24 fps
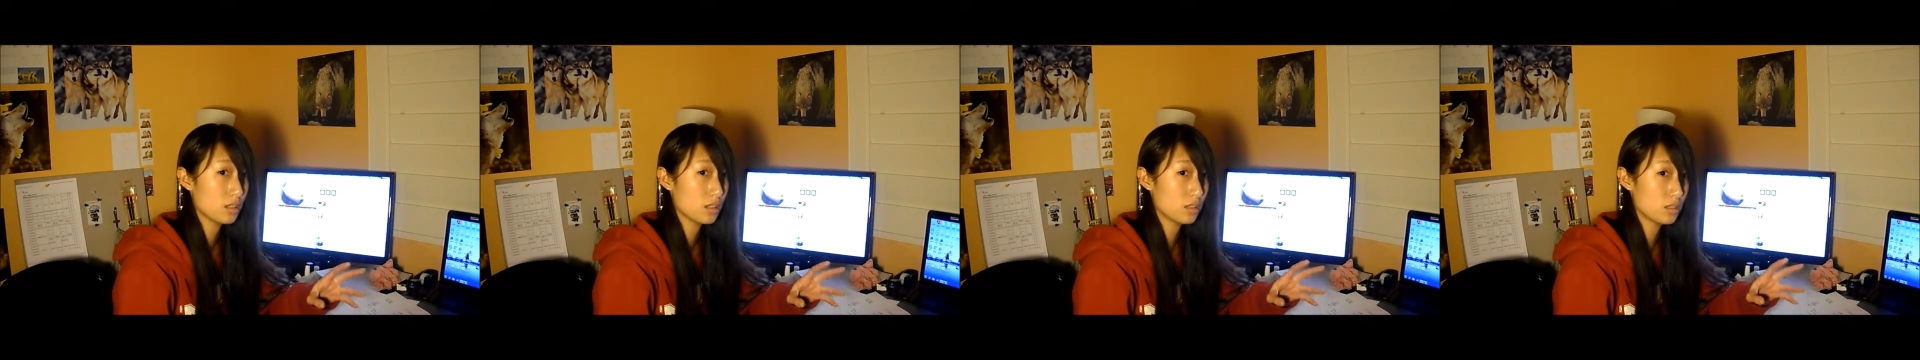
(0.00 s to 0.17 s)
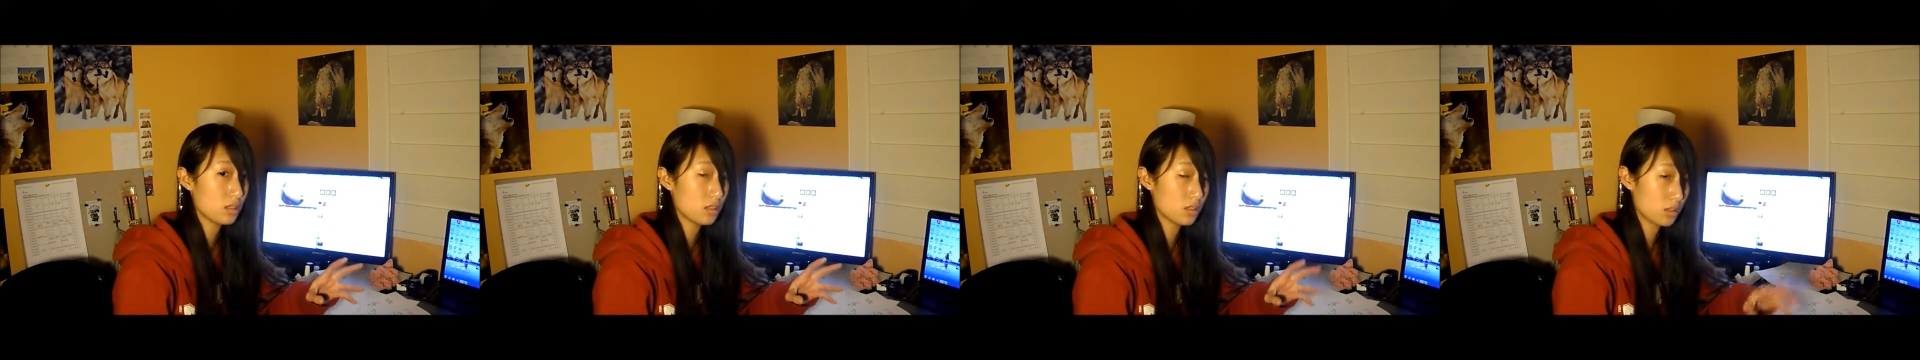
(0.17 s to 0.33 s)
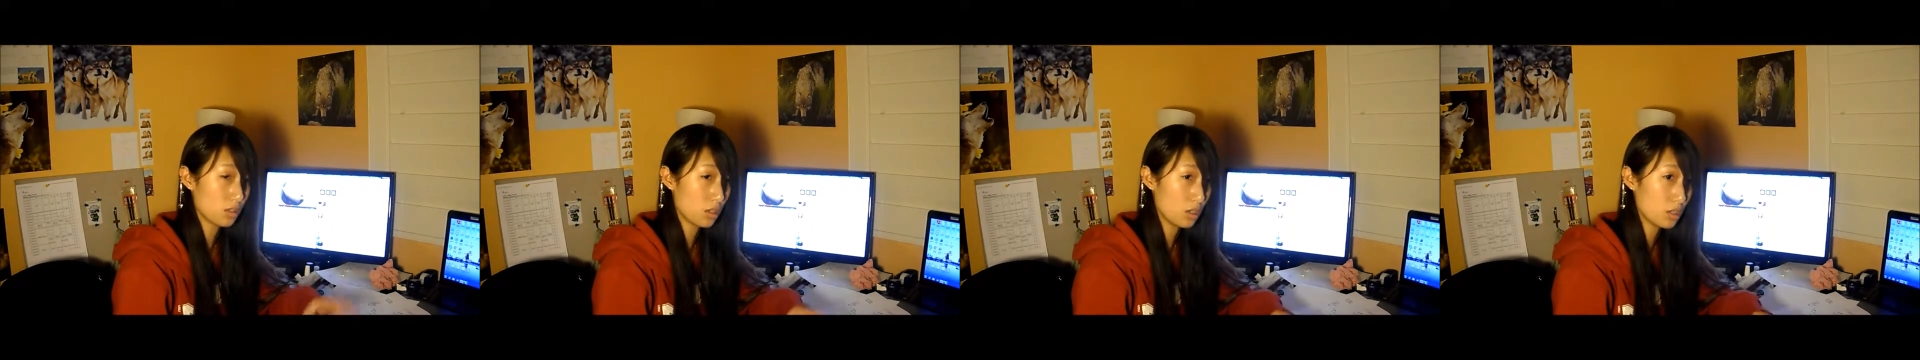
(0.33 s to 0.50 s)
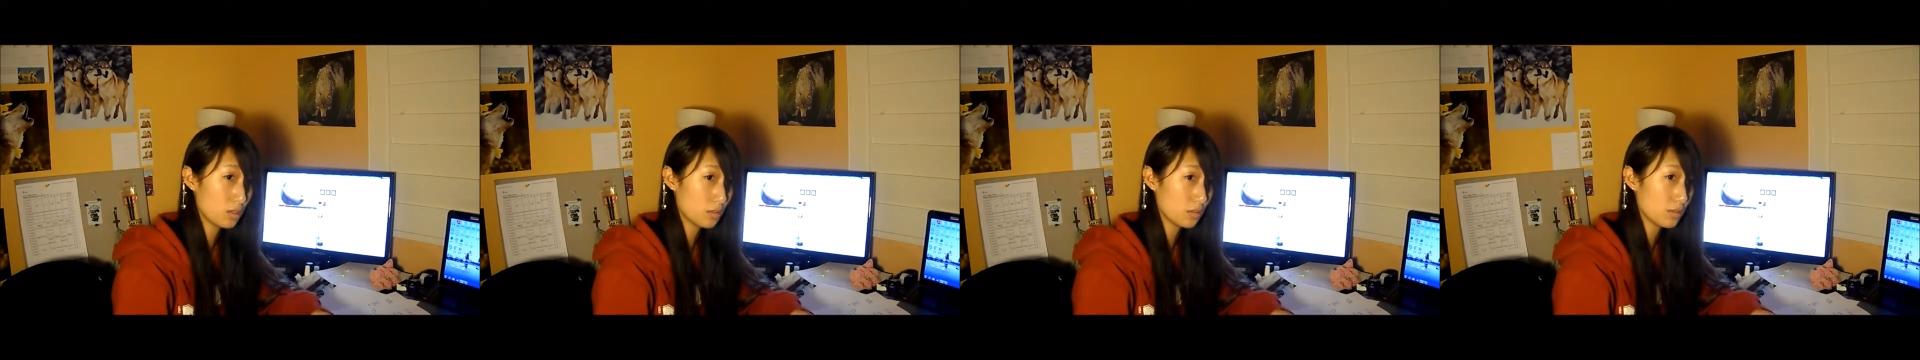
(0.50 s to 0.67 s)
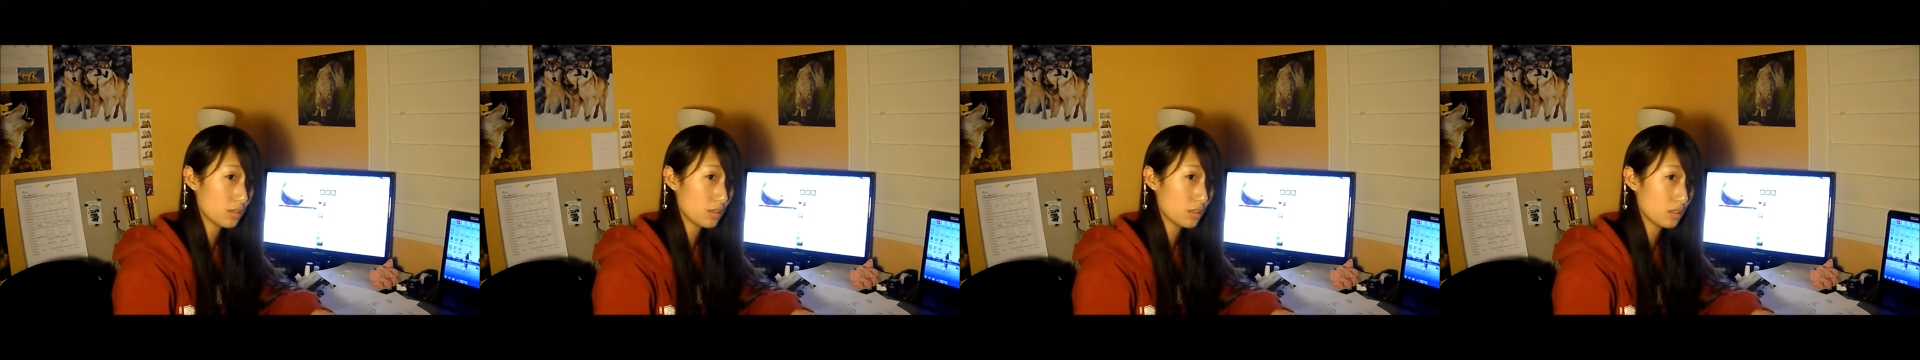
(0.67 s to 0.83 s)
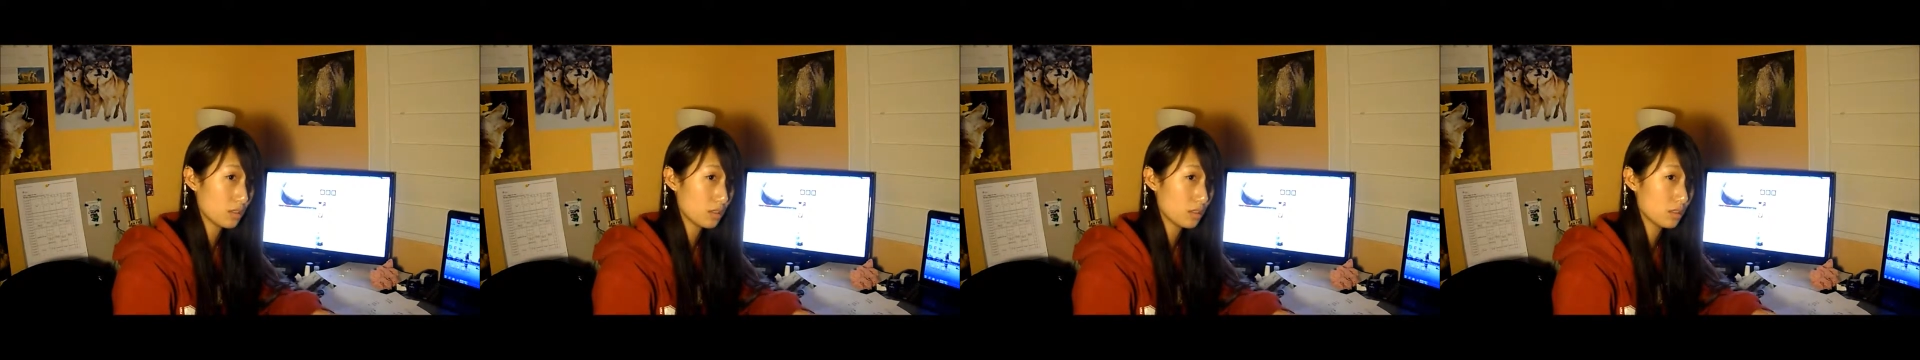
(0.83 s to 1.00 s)
dissolved
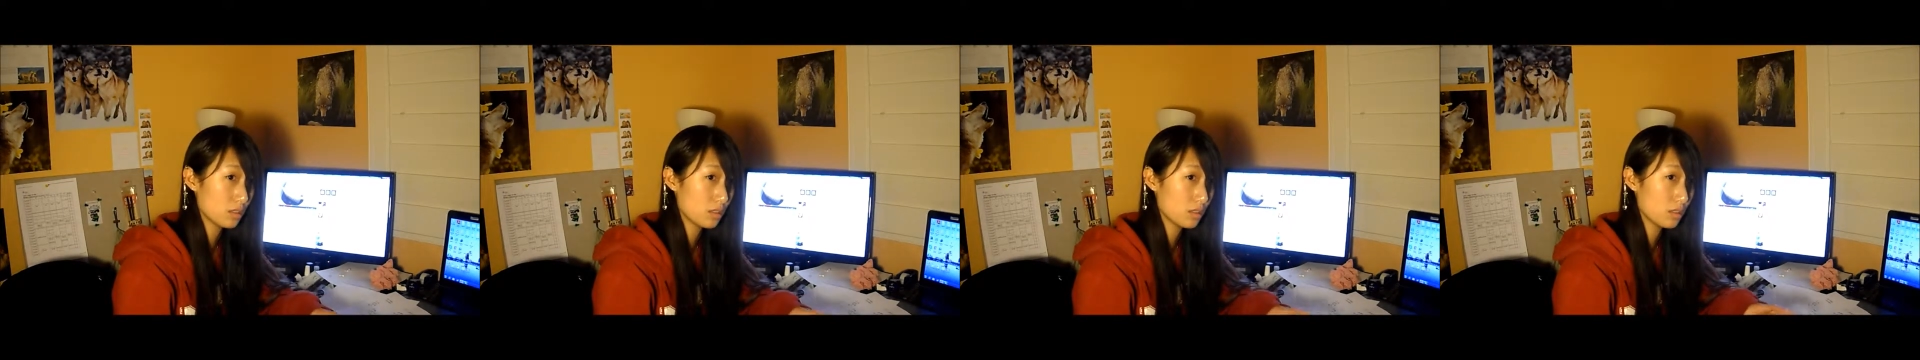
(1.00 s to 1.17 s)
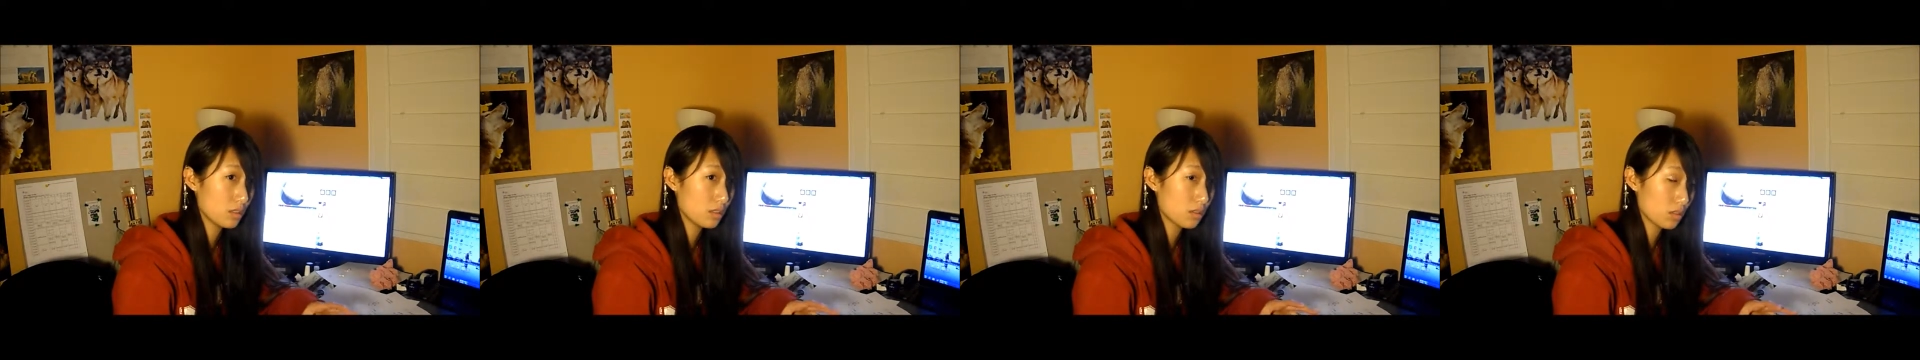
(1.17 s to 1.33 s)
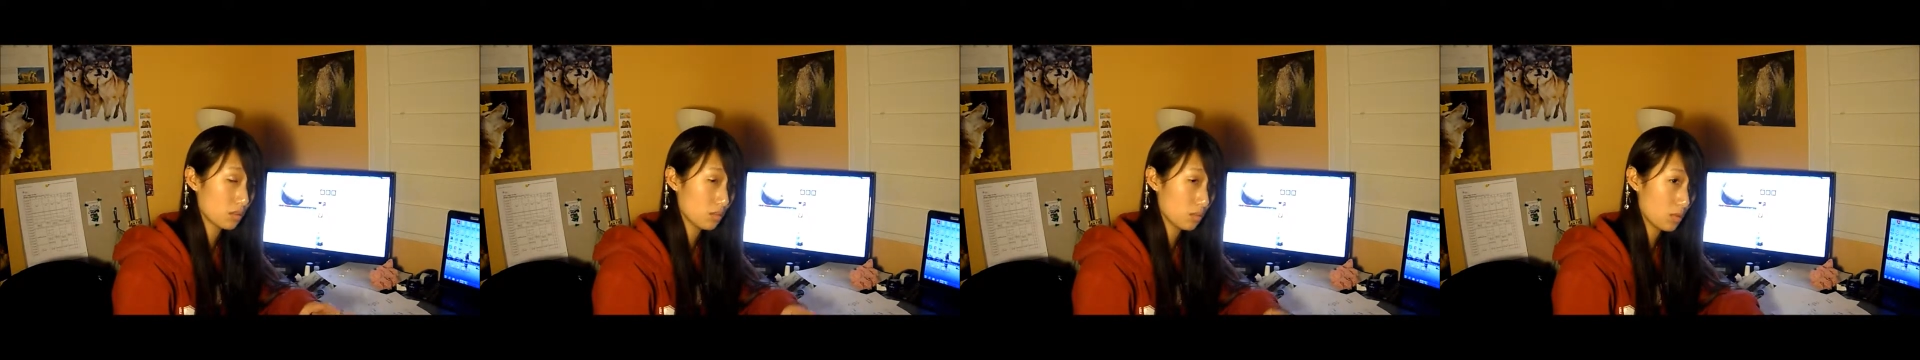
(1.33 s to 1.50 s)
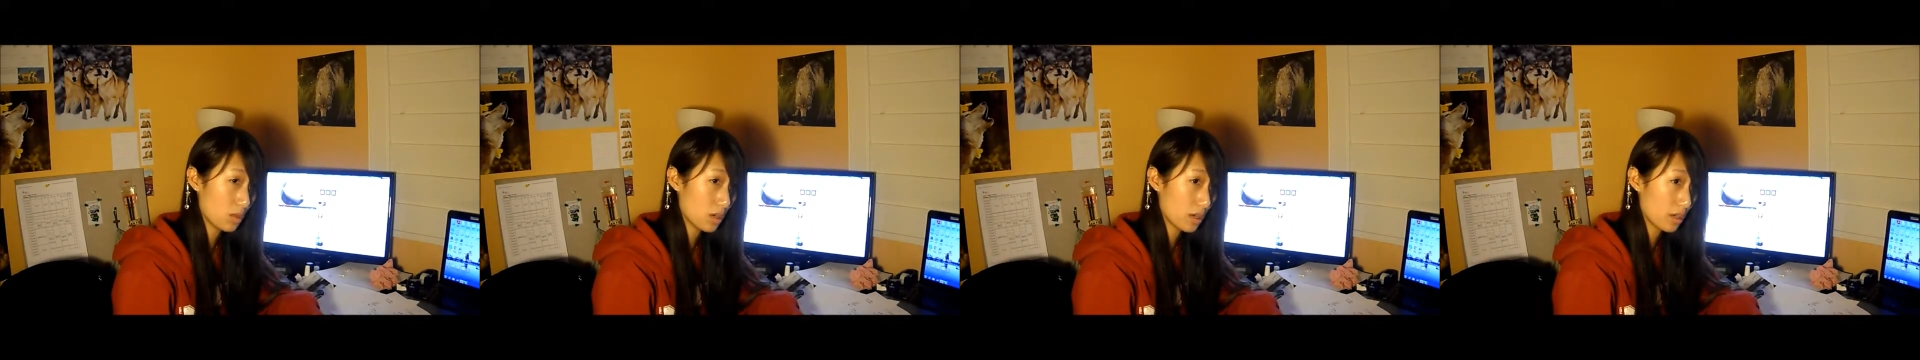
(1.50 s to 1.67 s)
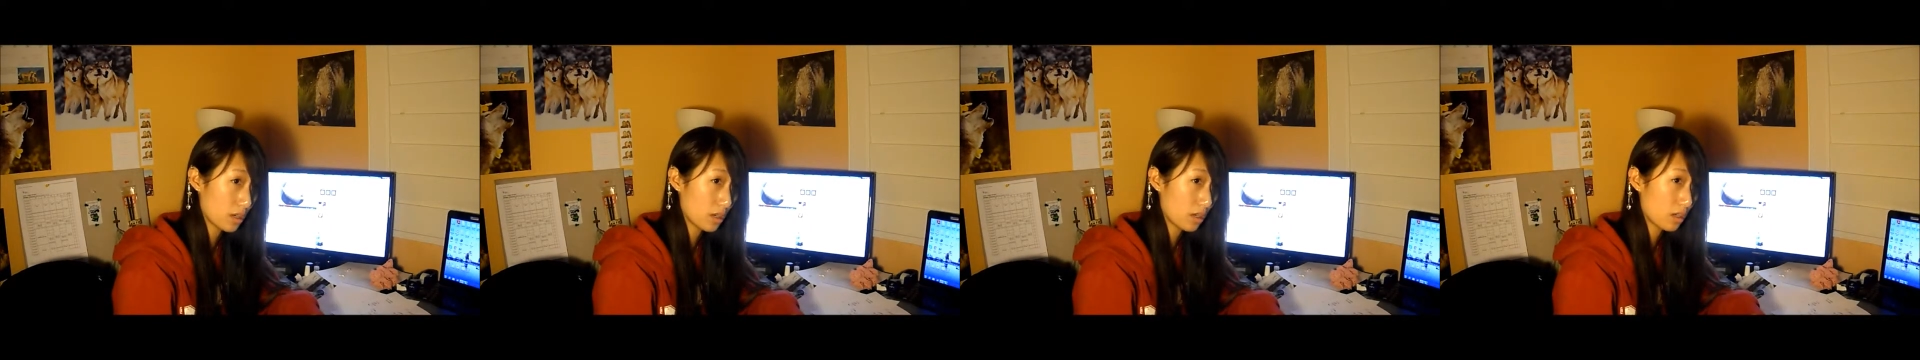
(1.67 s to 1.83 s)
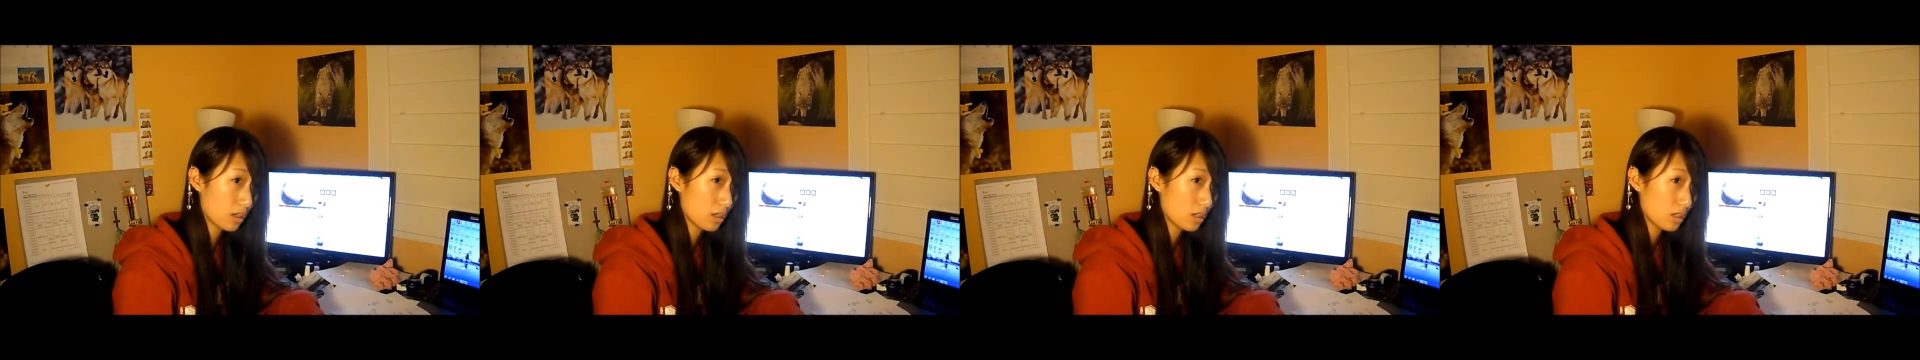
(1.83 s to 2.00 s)
into the water.